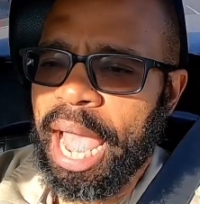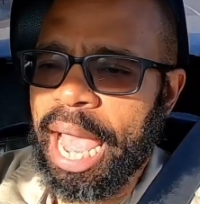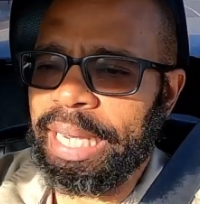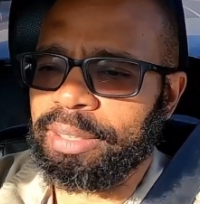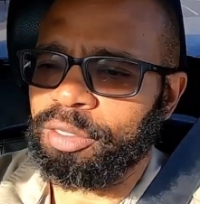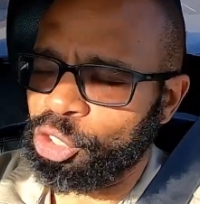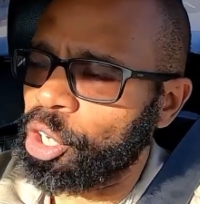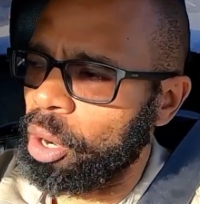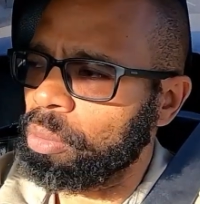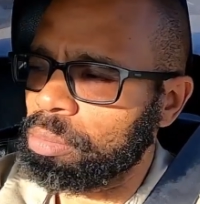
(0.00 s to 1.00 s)
and you
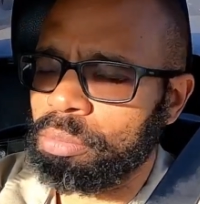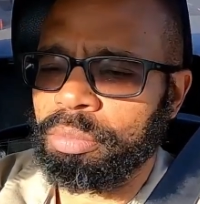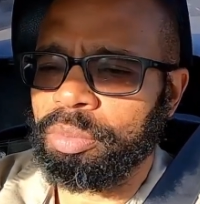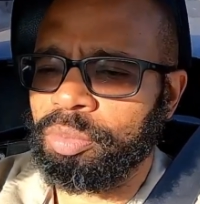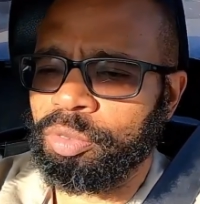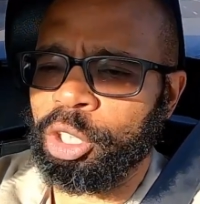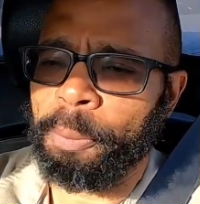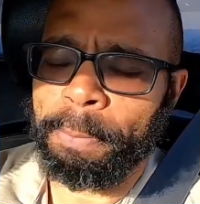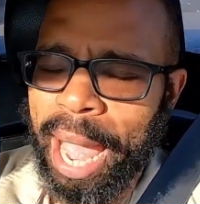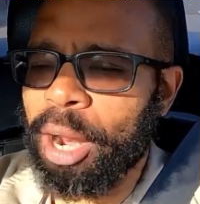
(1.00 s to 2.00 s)
know,
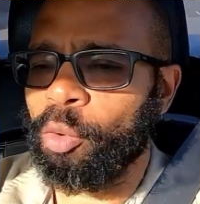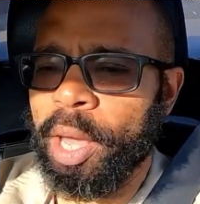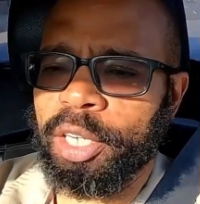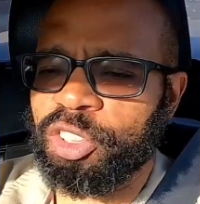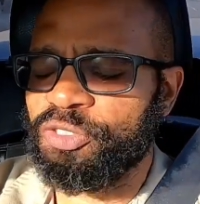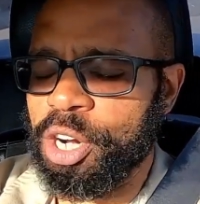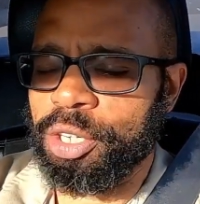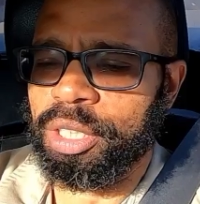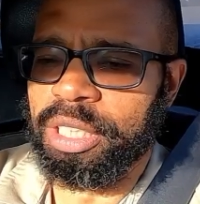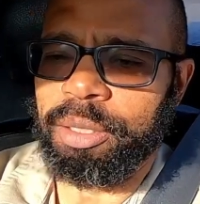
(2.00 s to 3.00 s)
the background is
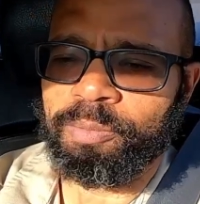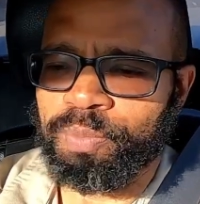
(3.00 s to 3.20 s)
fairly